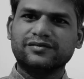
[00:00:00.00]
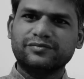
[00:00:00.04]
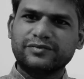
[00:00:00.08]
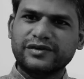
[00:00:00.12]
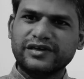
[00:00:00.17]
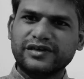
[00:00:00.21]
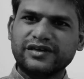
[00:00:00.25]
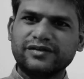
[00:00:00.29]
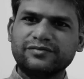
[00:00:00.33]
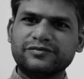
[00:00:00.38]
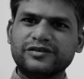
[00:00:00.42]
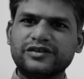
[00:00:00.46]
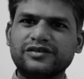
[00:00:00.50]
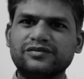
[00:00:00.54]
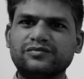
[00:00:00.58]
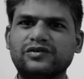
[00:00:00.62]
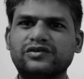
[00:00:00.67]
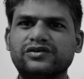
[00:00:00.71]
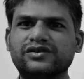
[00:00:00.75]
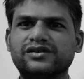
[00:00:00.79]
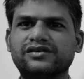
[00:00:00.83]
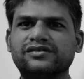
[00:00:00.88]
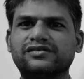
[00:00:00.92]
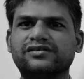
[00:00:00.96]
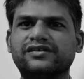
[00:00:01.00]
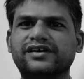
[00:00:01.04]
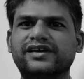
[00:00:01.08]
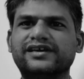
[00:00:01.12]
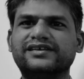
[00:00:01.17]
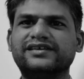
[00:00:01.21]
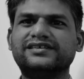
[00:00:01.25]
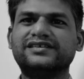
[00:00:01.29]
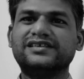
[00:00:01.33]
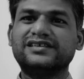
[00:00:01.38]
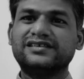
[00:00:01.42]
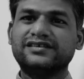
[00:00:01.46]
preemption models
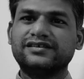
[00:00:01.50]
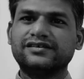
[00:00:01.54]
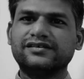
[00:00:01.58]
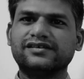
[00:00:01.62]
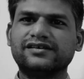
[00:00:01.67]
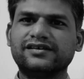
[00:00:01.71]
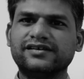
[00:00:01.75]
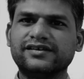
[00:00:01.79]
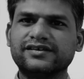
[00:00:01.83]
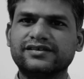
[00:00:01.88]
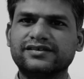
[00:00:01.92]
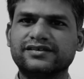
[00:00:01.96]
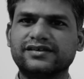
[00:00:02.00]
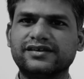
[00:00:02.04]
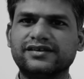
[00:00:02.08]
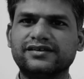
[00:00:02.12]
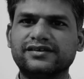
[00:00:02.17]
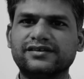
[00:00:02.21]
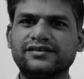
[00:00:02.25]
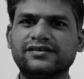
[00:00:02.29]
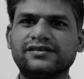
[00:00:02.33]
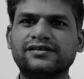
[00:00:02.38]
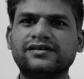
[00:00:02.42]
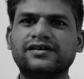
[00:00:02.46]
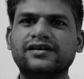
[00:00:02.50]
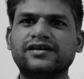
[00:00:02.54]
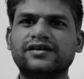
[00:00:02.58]
exist in Linux kernel